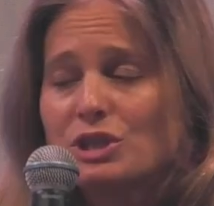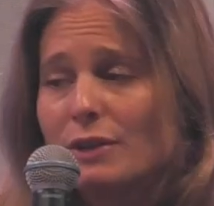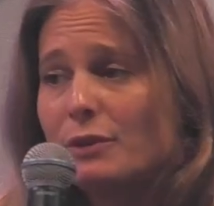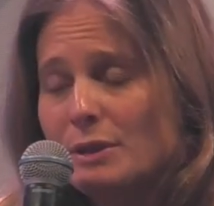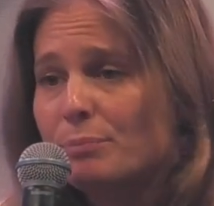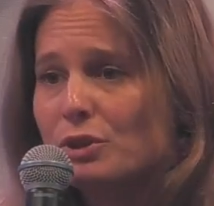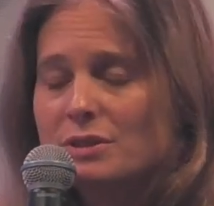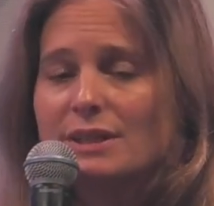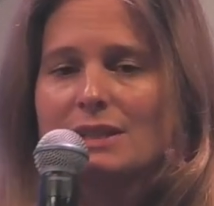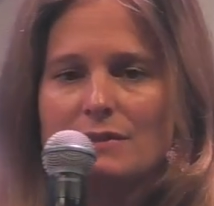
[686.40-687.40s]
are very
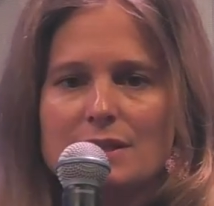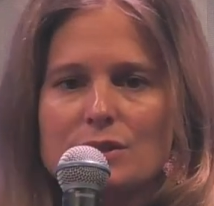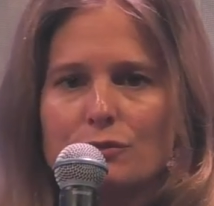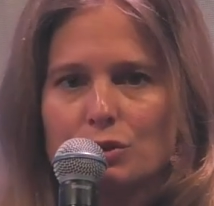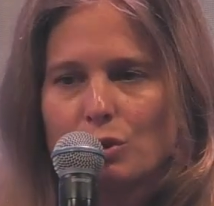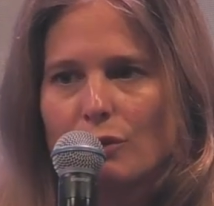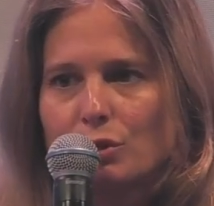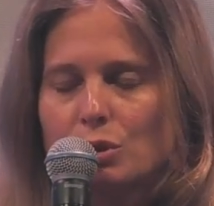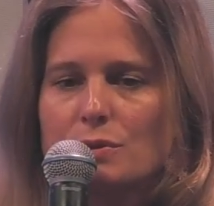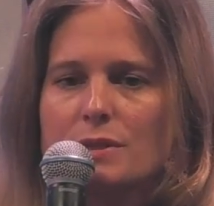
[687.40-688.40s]
important activities, of
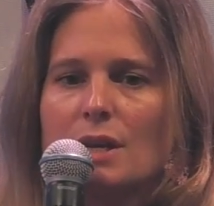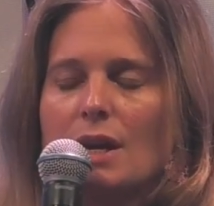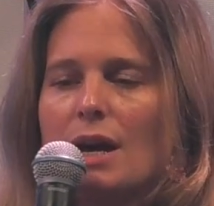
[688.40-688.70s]
course.